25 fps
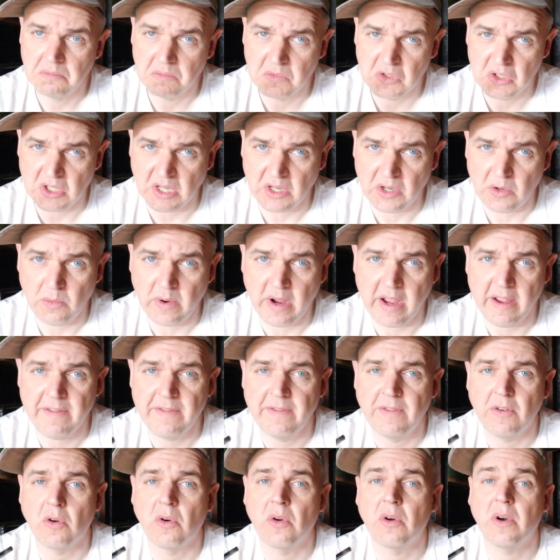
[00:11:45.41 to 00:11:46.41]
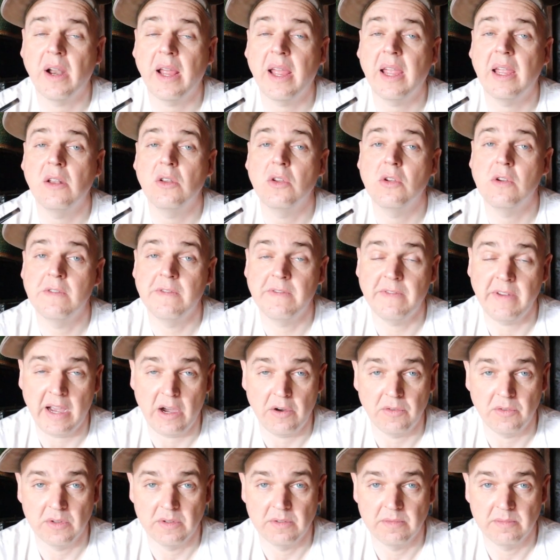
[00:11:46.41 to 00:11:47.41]
send away for a new
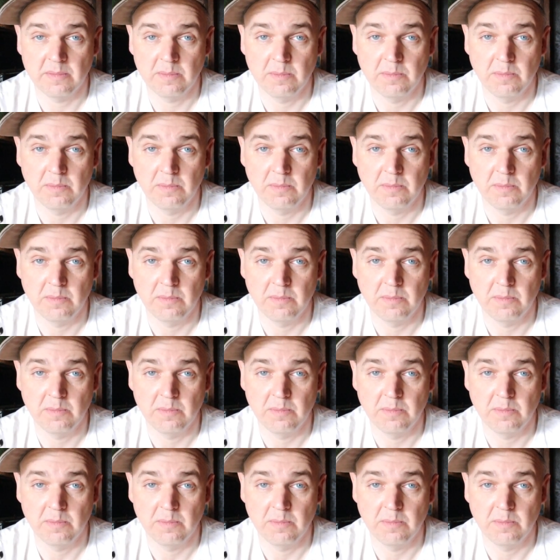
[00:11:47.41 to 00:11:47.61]
fount.